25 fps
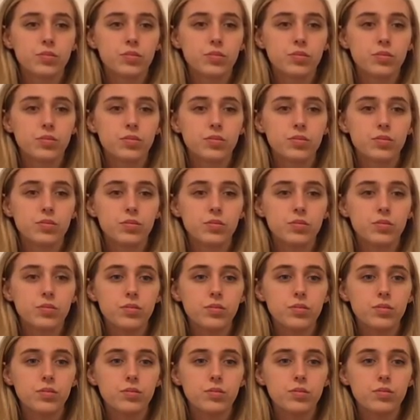
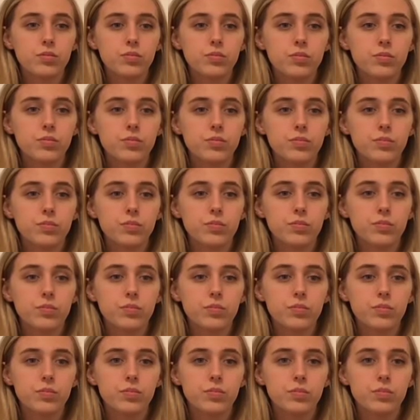
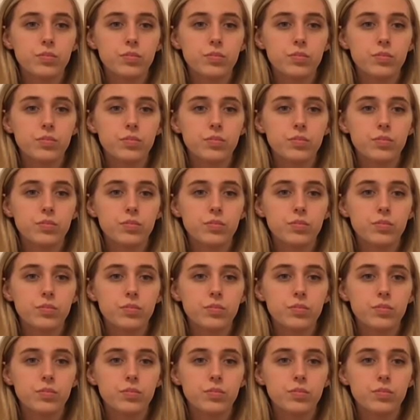This person isn't speaking.